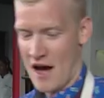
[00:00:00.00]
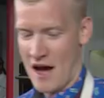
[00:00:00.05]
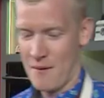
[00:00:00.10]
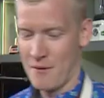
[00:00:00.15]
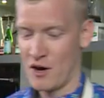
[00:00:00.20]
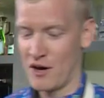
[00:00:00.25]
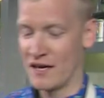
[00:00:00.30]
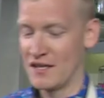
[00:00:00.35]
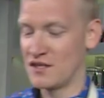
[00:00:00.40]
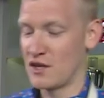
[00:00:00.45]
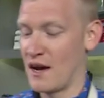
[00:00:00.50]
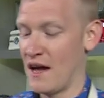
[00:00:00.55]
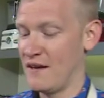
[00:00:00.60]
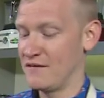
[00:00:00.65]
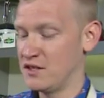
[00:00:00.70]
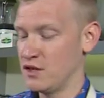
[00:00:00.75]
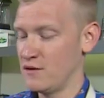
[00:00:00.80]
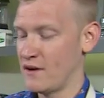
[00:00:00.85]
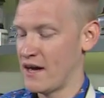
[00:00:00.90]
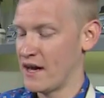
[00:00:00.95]
OK, so I have
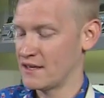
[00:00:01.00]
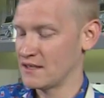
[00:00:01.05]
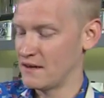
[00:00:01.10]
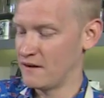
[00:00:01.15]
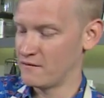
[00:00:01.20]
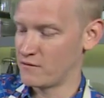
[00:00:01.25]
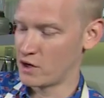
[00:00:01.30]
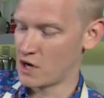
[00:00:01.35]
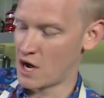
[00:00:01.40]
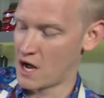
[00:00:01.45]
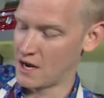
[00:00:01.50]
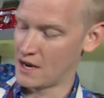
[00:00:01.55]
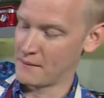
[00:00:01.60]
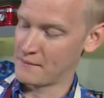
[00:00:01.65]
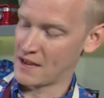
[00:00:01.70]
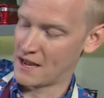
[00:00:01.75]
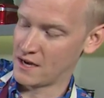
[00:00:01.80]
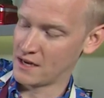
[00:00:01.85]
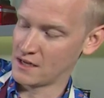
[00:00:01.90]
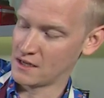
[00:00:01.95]
2 eggs. I have ricotta. I'm
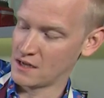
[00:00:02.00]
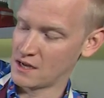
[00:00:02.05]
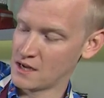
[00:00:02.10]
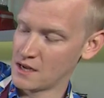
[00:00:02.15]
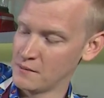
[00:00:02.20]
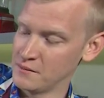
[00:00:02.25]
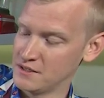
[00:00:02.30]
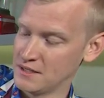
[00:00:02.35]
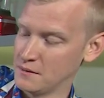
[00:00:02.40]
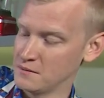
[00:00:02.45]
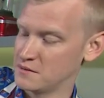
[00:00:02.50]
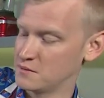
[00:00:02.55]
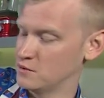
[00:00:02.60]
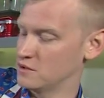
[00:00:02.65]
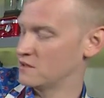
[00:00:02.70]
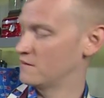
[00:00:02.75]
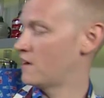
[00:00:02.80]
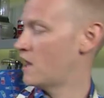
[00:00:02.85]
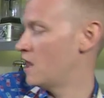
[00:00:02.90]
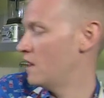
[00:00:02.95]
adding a couple tablespoons
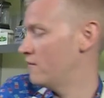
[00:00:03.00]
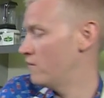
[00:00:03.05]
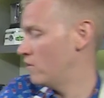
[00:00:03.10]
of olive